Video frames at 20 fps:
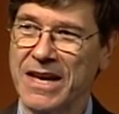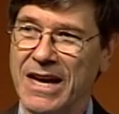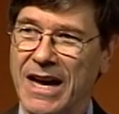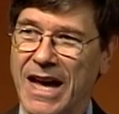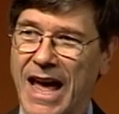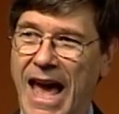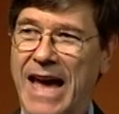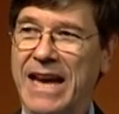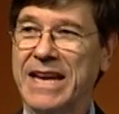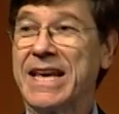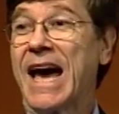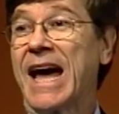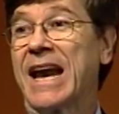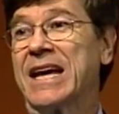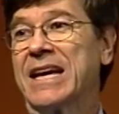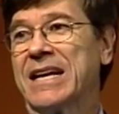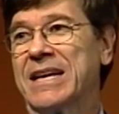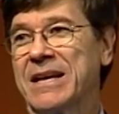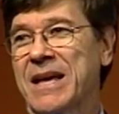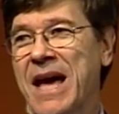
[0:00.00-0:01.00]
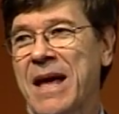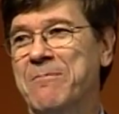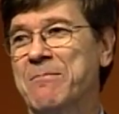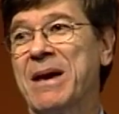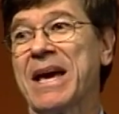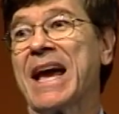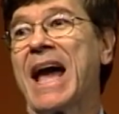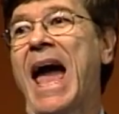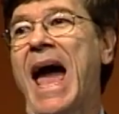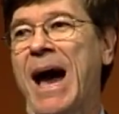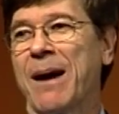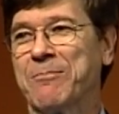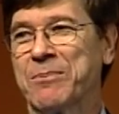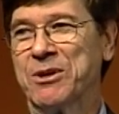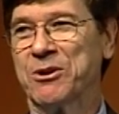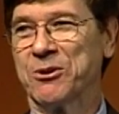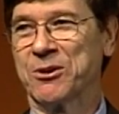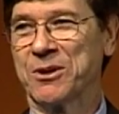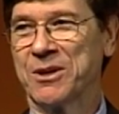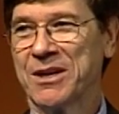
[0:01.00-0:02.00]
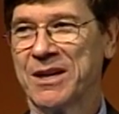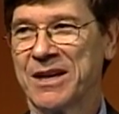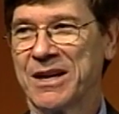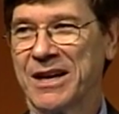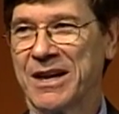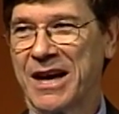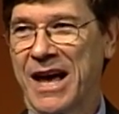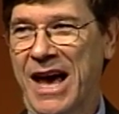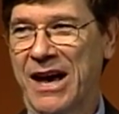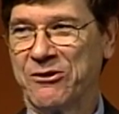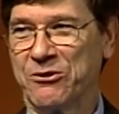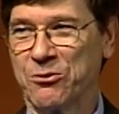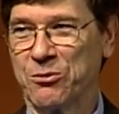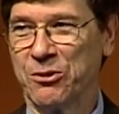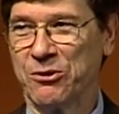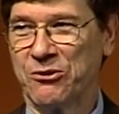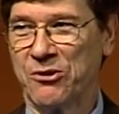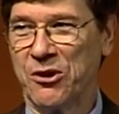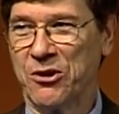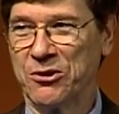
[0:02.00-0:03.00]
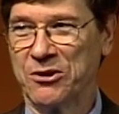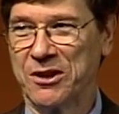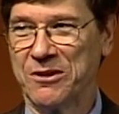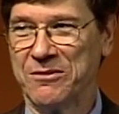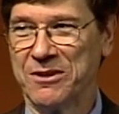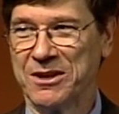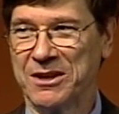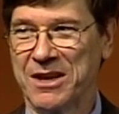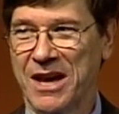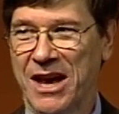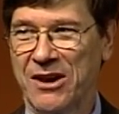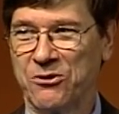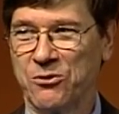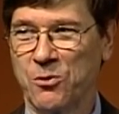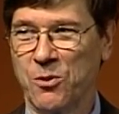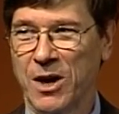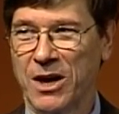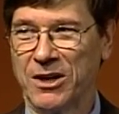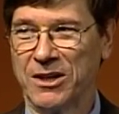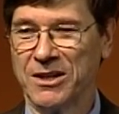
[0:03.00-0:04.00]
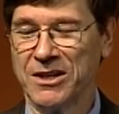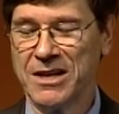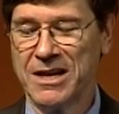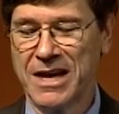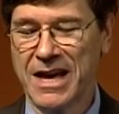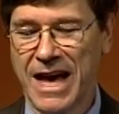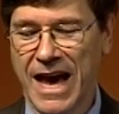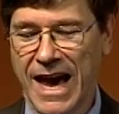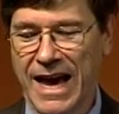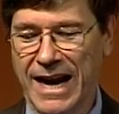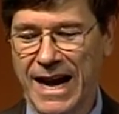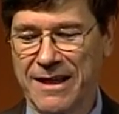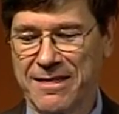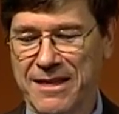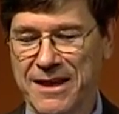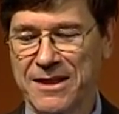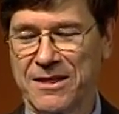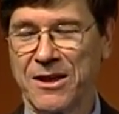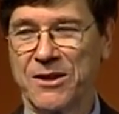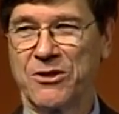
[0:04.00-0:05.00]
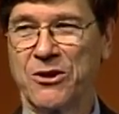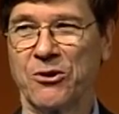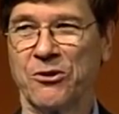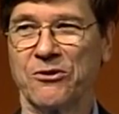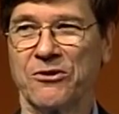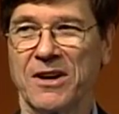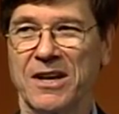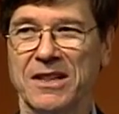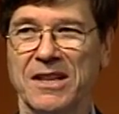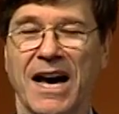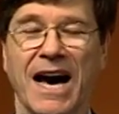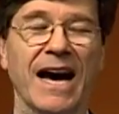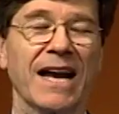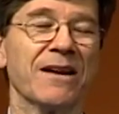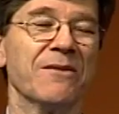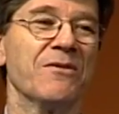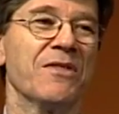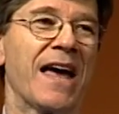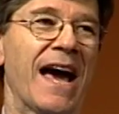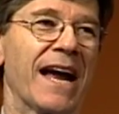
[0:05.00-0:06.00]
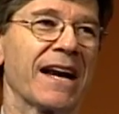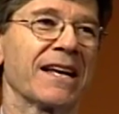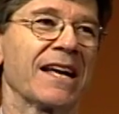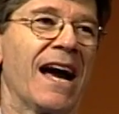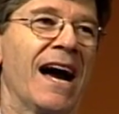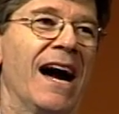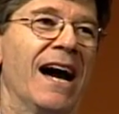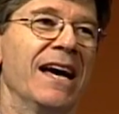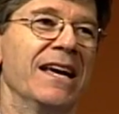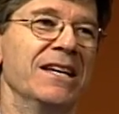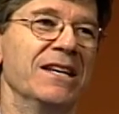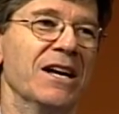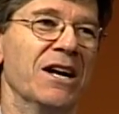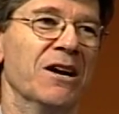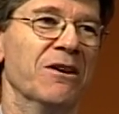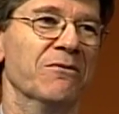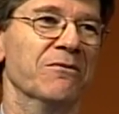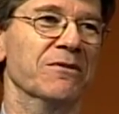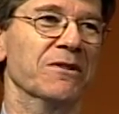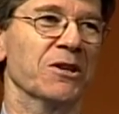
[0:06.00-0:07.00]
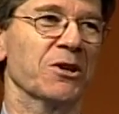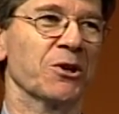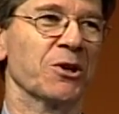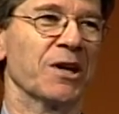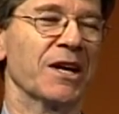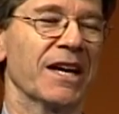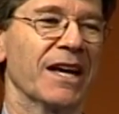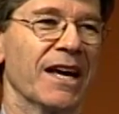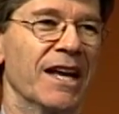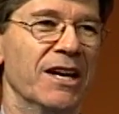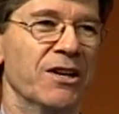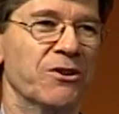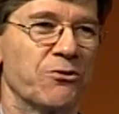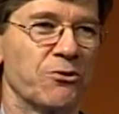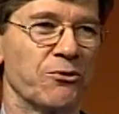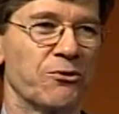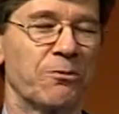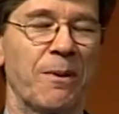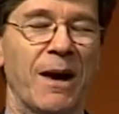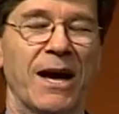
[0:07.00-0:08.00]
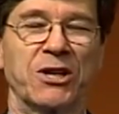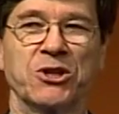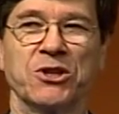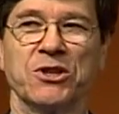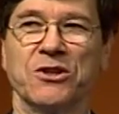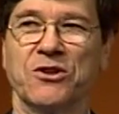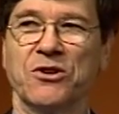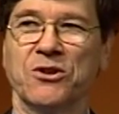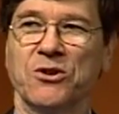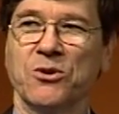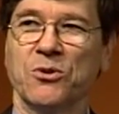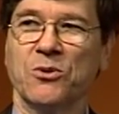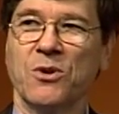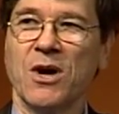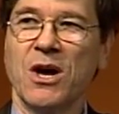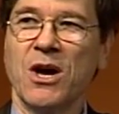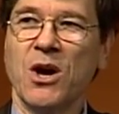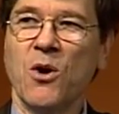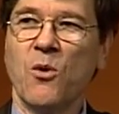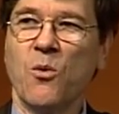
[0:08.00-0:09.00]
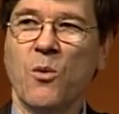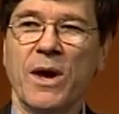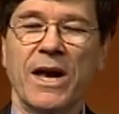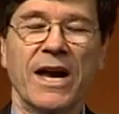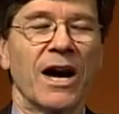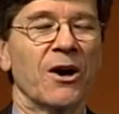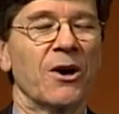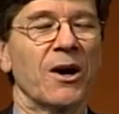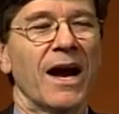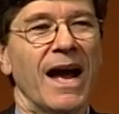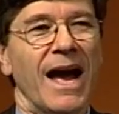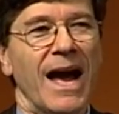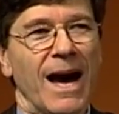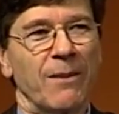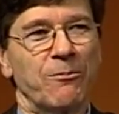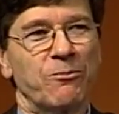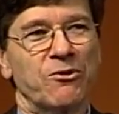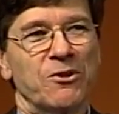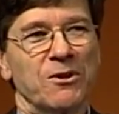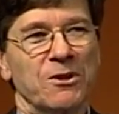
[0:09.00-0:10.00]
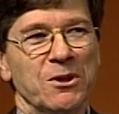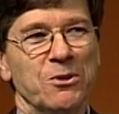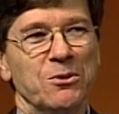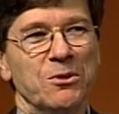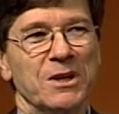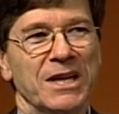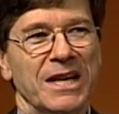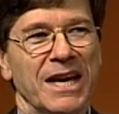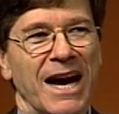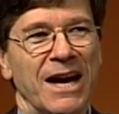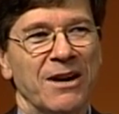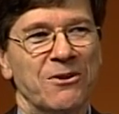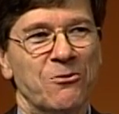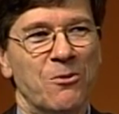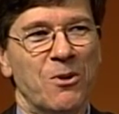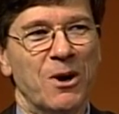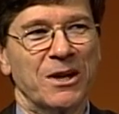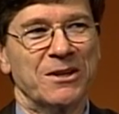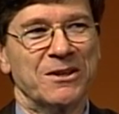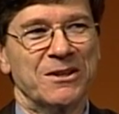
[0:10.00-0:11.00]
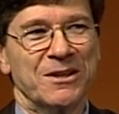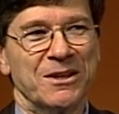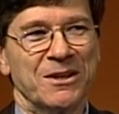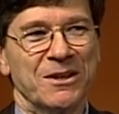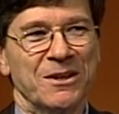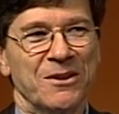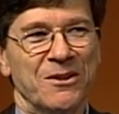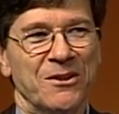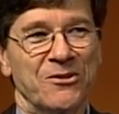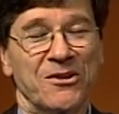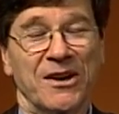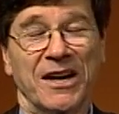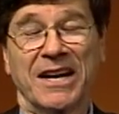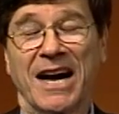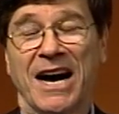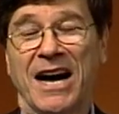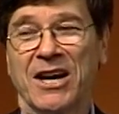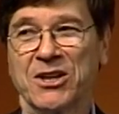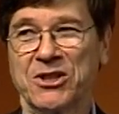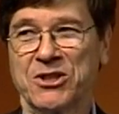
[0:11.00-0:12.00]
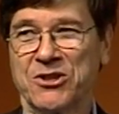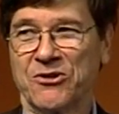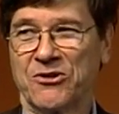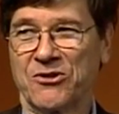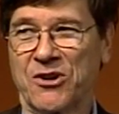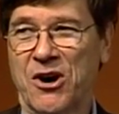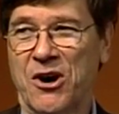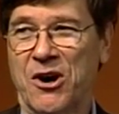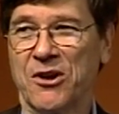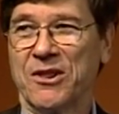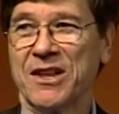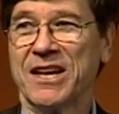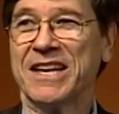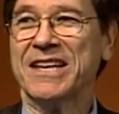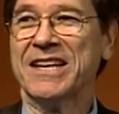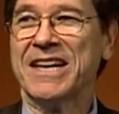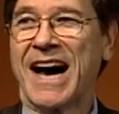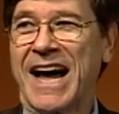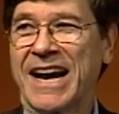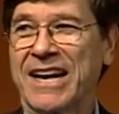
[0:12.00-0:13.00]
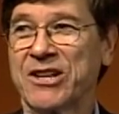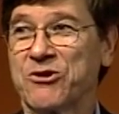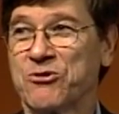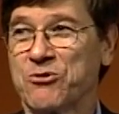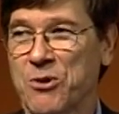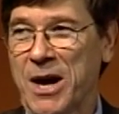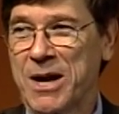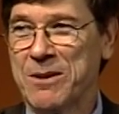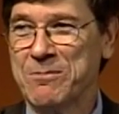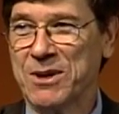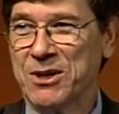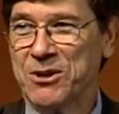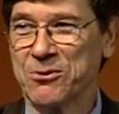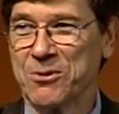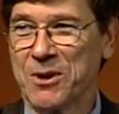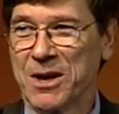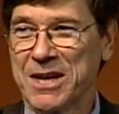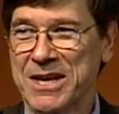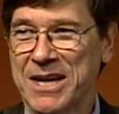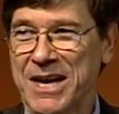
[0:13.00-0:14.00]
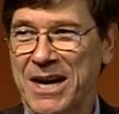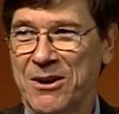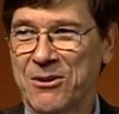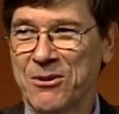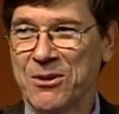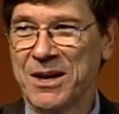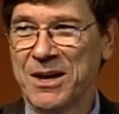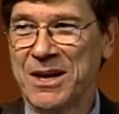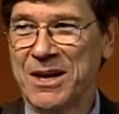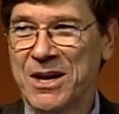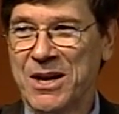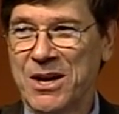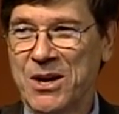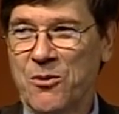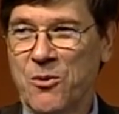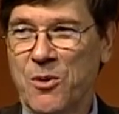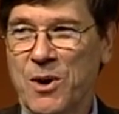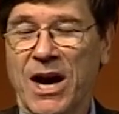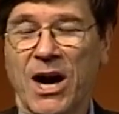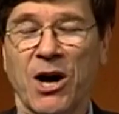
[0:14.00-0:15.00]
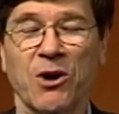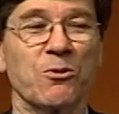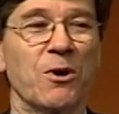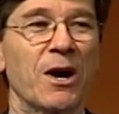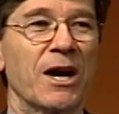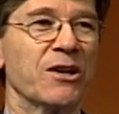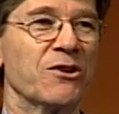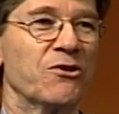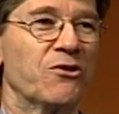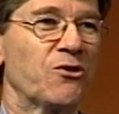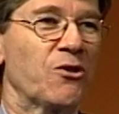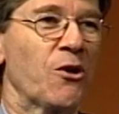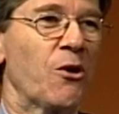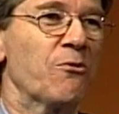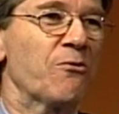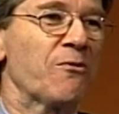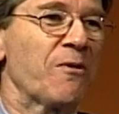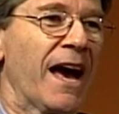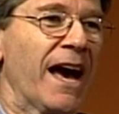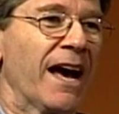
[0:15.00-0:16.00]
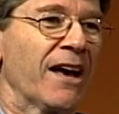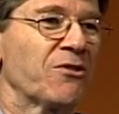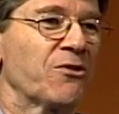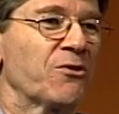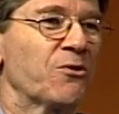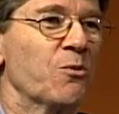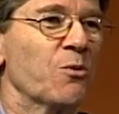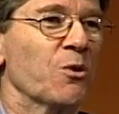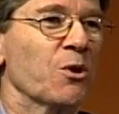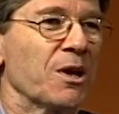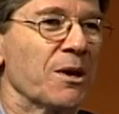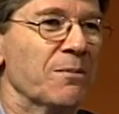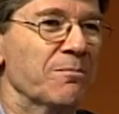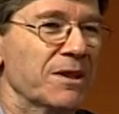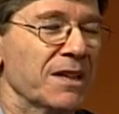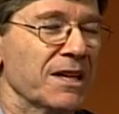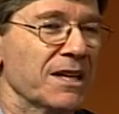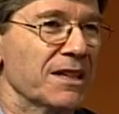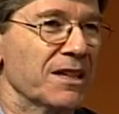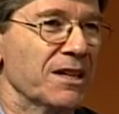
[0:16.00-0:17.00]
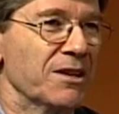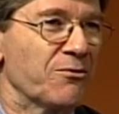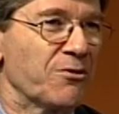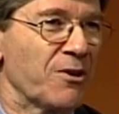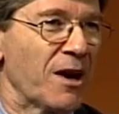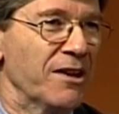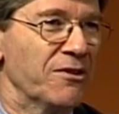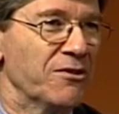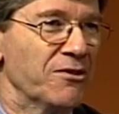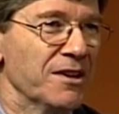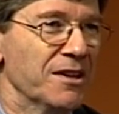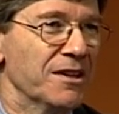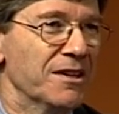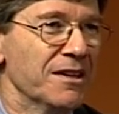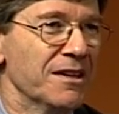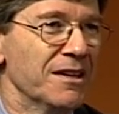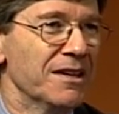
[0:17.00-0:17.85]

and, getting, and being happier uh, as a result of it as well. And I think that there's a lot of that kind of learning and introspection to do. We are absolutely on what uh, the psychologists call the hedonic treadmill right now. We are running so fast, we're completely frenzied.